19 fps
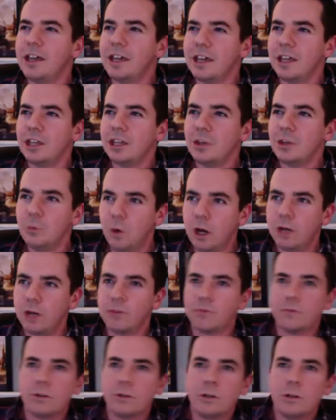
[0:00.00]
you walk
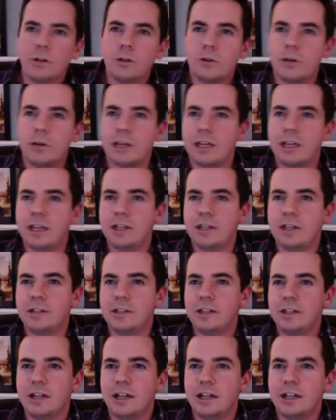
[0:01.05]
through and
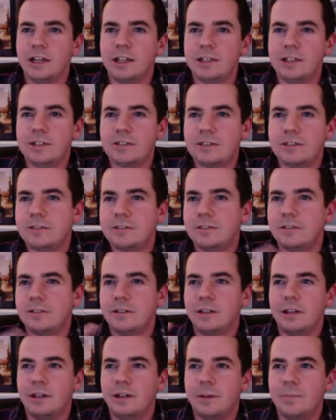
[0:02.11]
it's
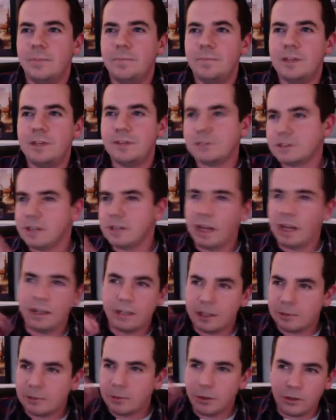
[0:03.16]
you have to sign
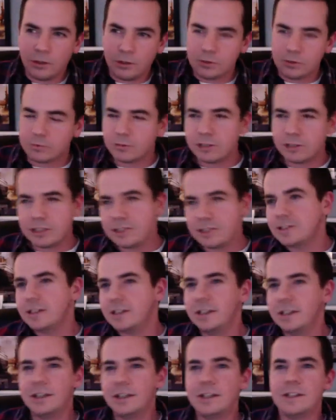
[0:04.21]
like one of those
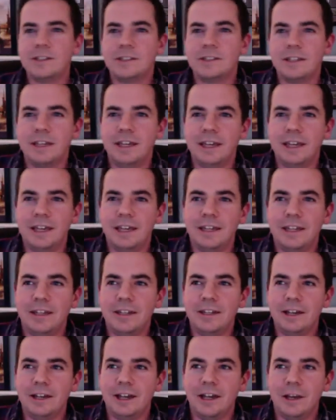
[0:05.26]
releases, and
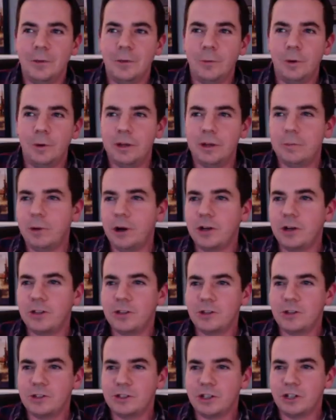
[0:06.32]
one of the parts
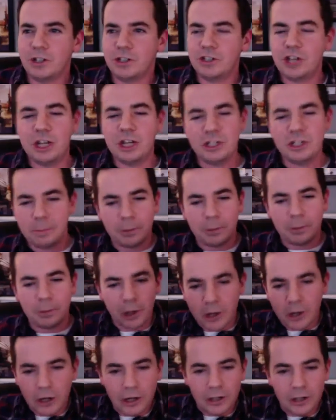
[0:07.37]
there's a chained up
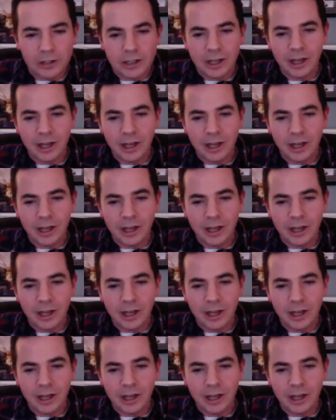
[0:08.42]
girl